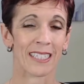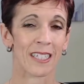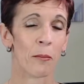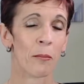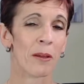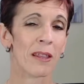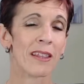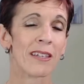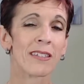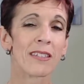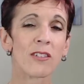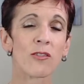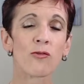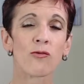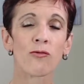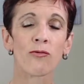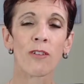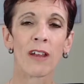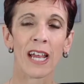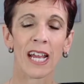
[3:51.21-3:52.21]
But this is
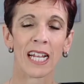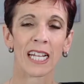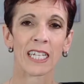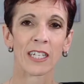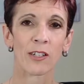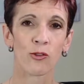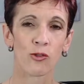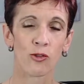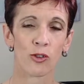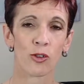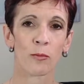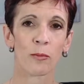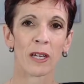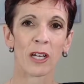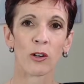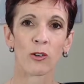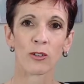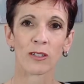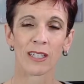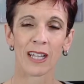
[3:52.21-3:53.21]
really true
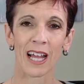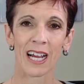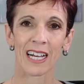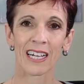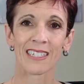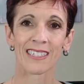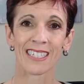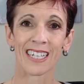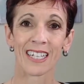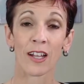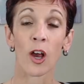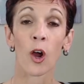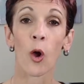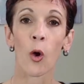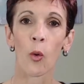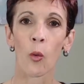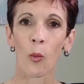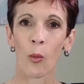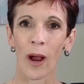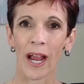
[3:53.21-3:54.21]
because, like I said,
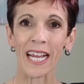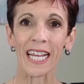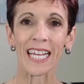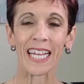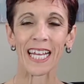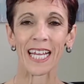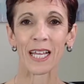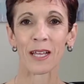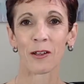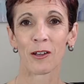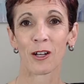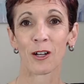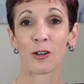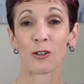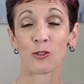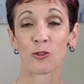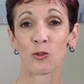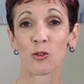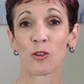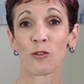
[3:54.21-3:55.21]
waking
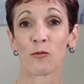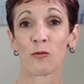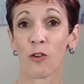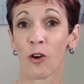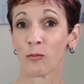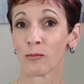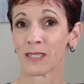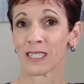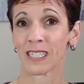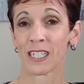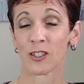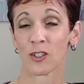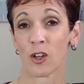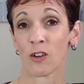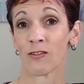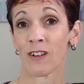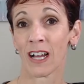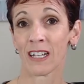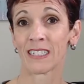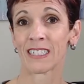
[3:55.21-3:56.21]
sort of from
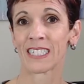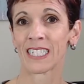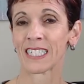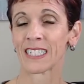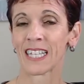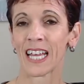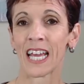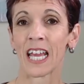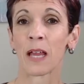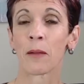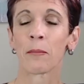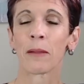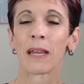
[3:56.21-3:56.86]
around 6 a.m.